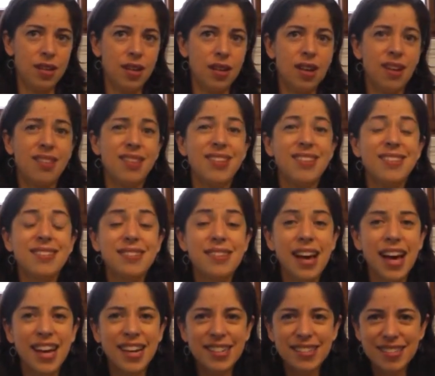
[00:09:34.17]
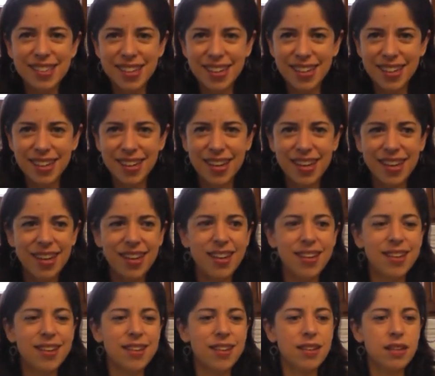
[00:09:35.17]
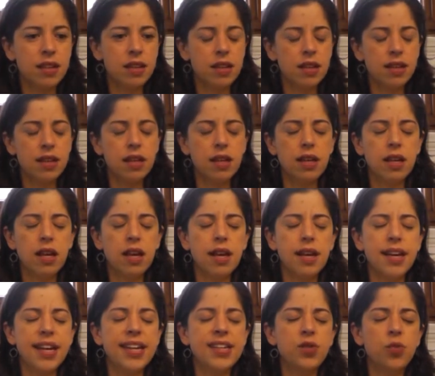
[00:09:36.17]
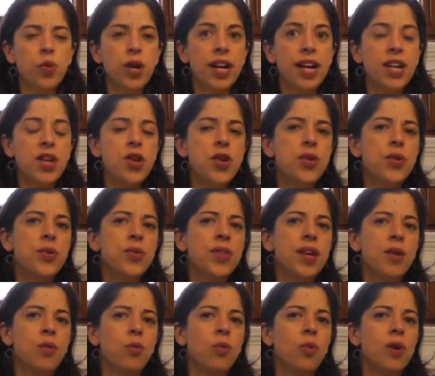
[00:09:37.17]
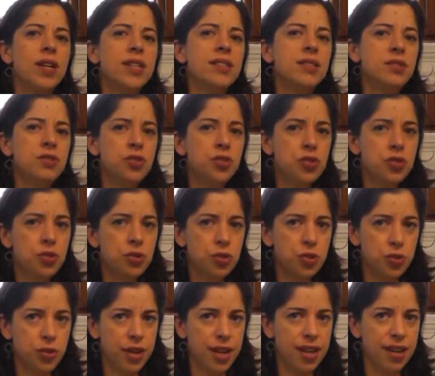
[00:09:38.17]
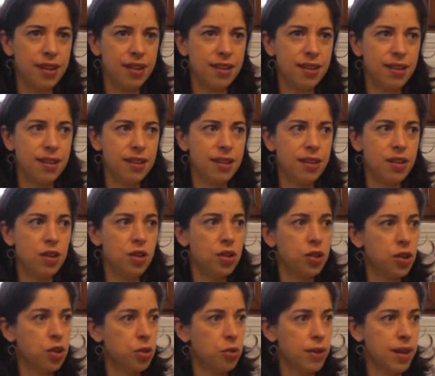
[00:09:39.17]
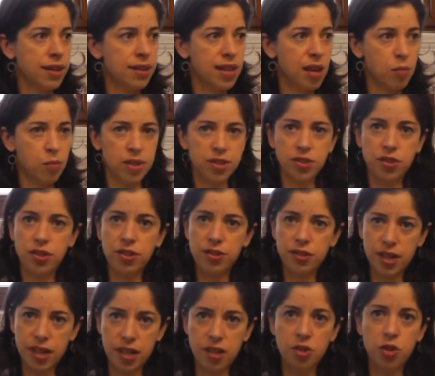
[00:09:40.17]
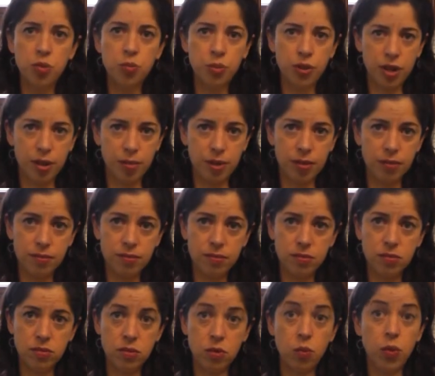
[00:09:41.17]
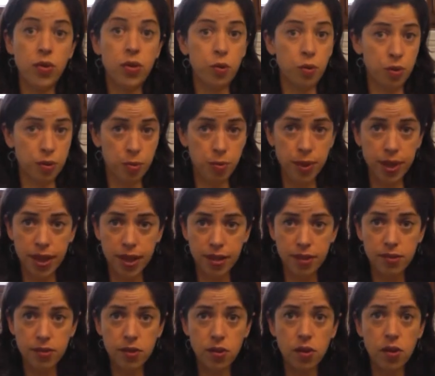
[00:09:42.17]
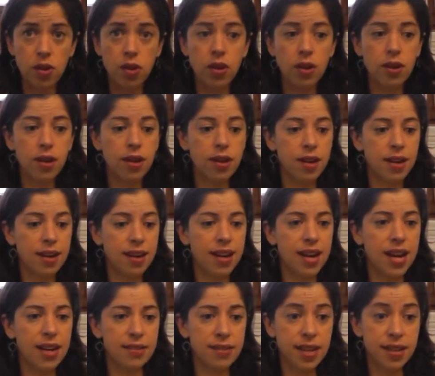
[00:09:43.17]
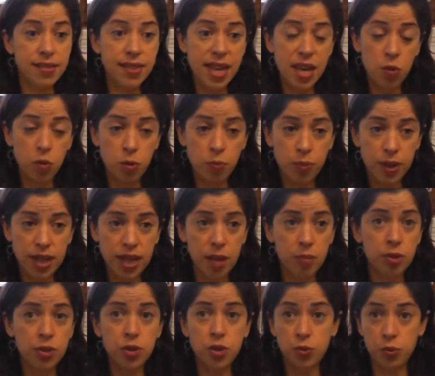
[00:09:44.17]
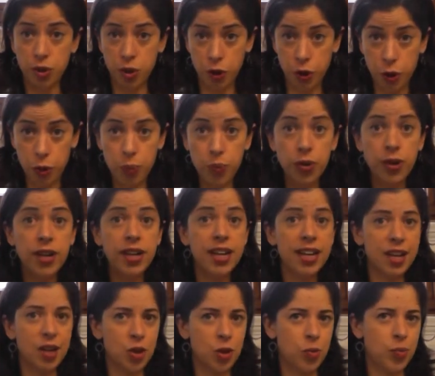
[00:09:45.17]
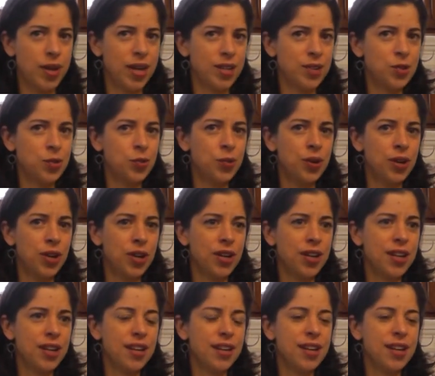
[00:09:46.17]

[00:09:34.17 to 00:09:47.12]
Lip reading: And the saddest thing is when I know that one surgery could correct that musculoskeletal problem with an orthopedist and that they would be able to recuperate and go back to work.